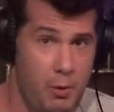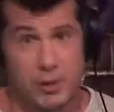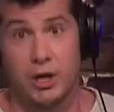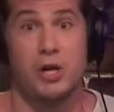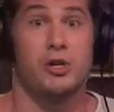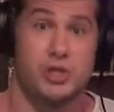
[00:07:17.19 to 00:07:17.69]
But
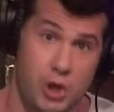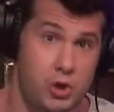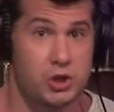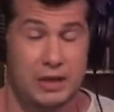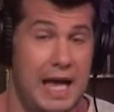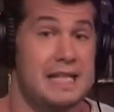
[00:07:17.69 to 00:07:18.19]
when you're under
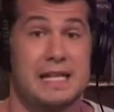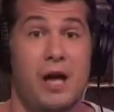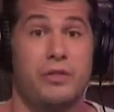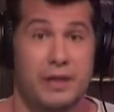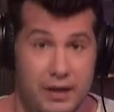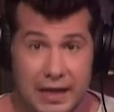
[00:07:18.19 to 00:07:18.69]
socialized
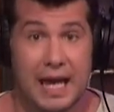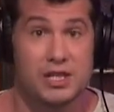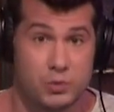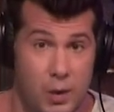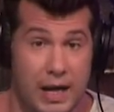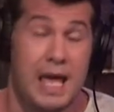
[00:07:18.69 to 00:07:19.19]
healthcare,
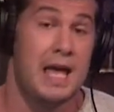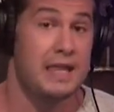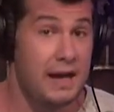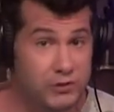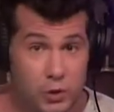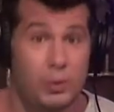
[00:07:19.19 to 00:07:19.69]
guess what?
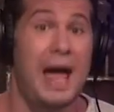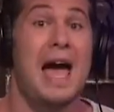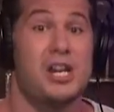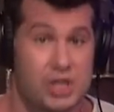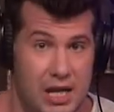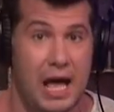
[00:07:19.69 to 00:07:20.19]
They have to
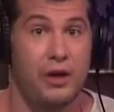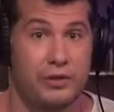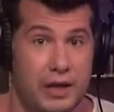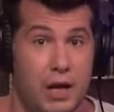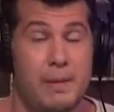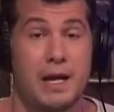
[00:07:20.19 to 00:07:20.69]
ration
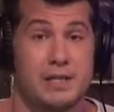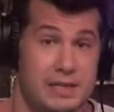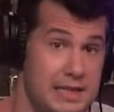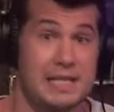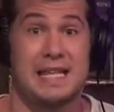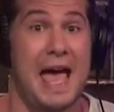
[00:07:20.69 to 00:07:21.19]
healthcare because
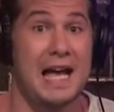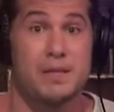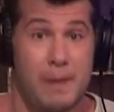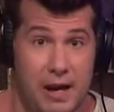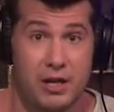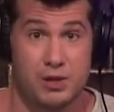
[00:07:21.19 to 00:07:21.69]
it's at the
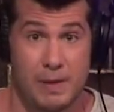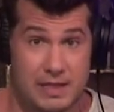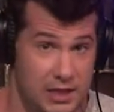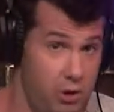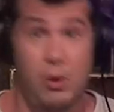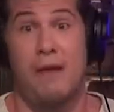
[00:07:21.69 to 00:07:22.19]
taxpayer
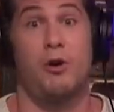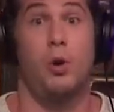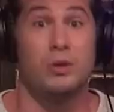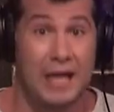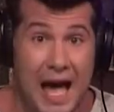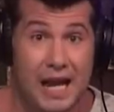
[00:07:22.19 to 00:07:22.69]
expense. They don't have a
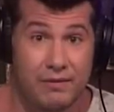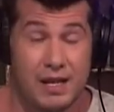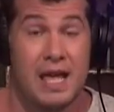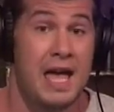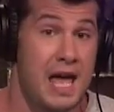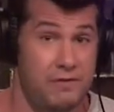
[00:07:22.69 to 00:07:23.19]
whole lot of it.